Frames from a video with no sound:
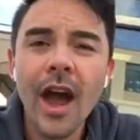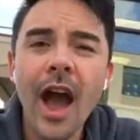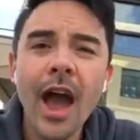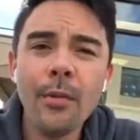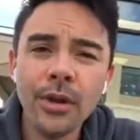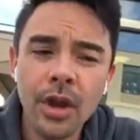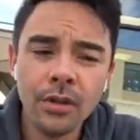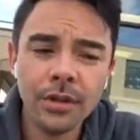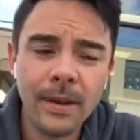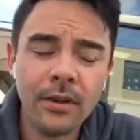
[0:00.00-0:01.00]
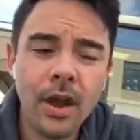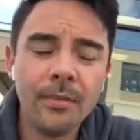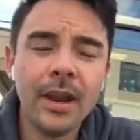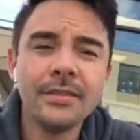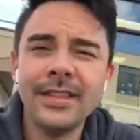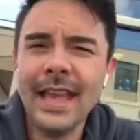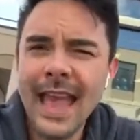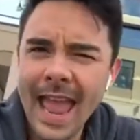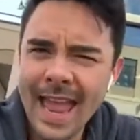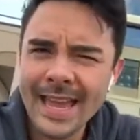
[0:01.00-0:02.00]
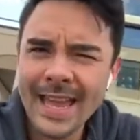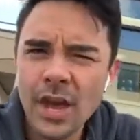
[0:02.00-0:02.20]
I would go to my grandma and I'd say, hey,